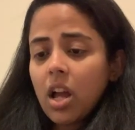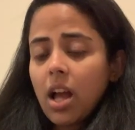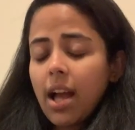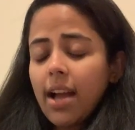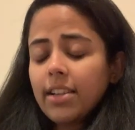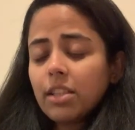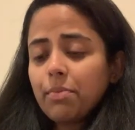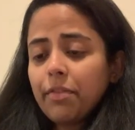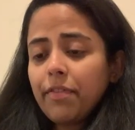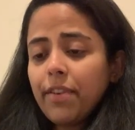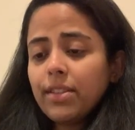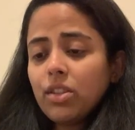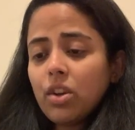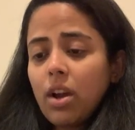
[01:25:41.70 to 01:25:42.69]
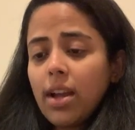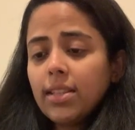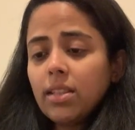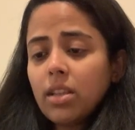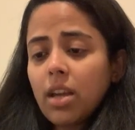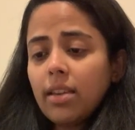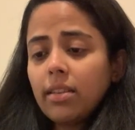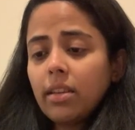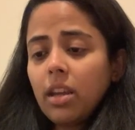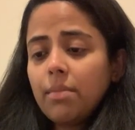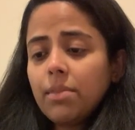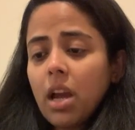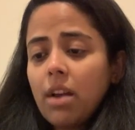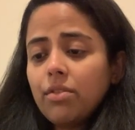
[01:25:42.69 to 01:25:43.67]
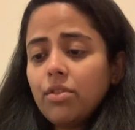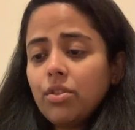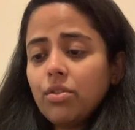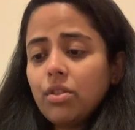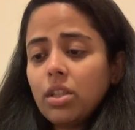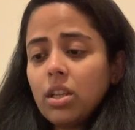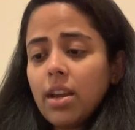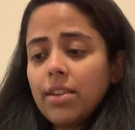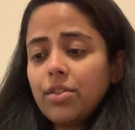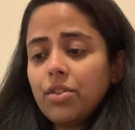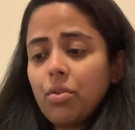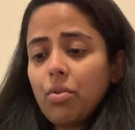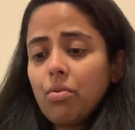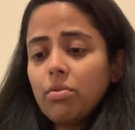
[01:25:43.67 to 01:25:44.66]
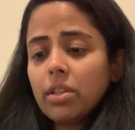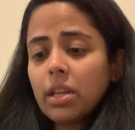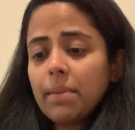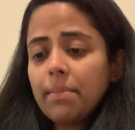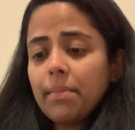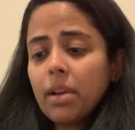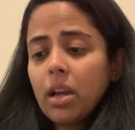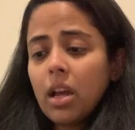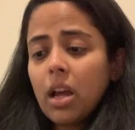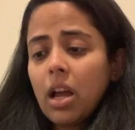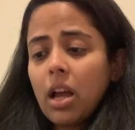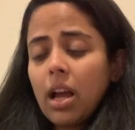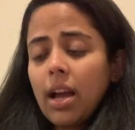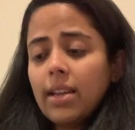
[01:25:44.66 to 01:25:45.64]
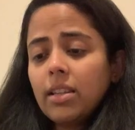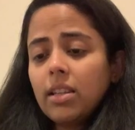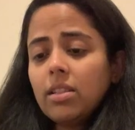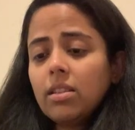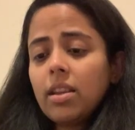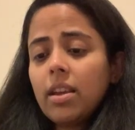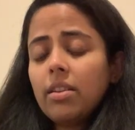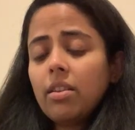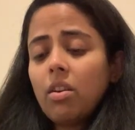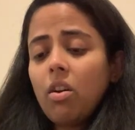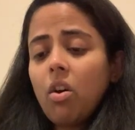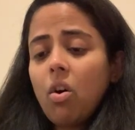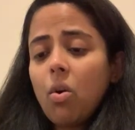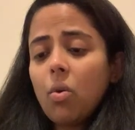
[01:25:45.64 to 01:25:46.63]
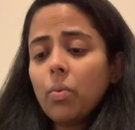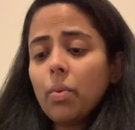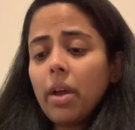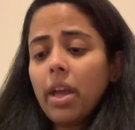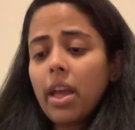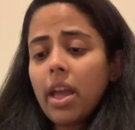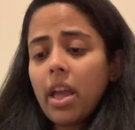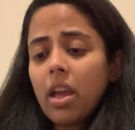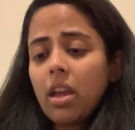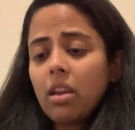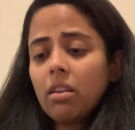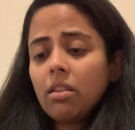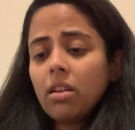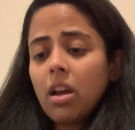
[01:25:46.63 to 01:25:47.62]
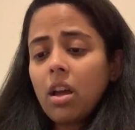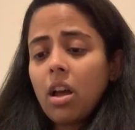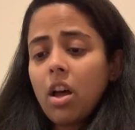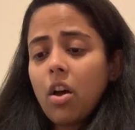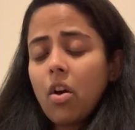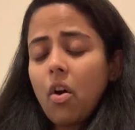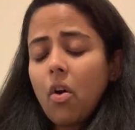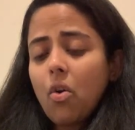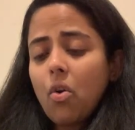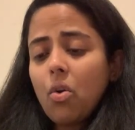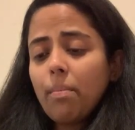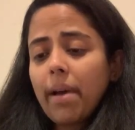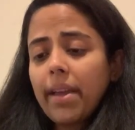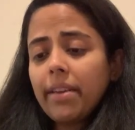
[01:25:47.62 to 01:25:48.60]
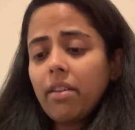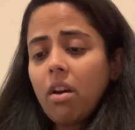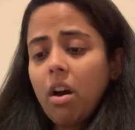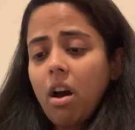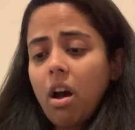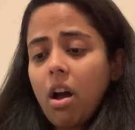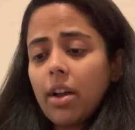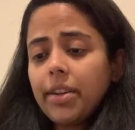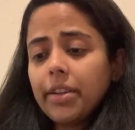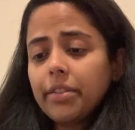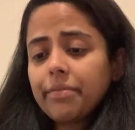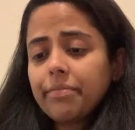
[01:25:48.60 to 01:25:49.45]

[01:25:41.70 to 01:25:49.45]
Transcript: As Professor Einstein came down to tea, I told him, and he said, "Oh, way. Oh my God."